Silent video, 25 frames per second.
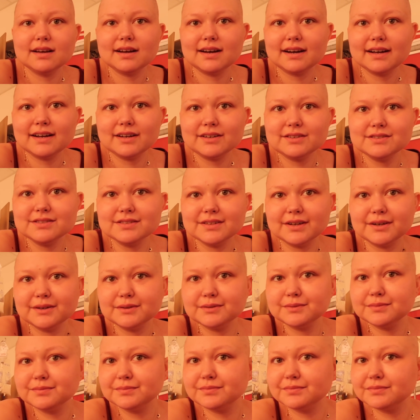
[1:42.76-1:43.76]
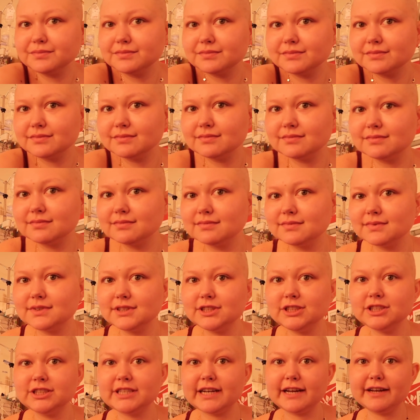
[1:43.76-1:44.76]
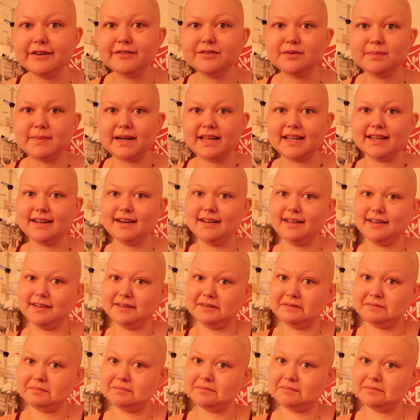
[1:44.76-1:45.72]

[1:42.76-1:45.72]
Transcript: I also shaved my head again.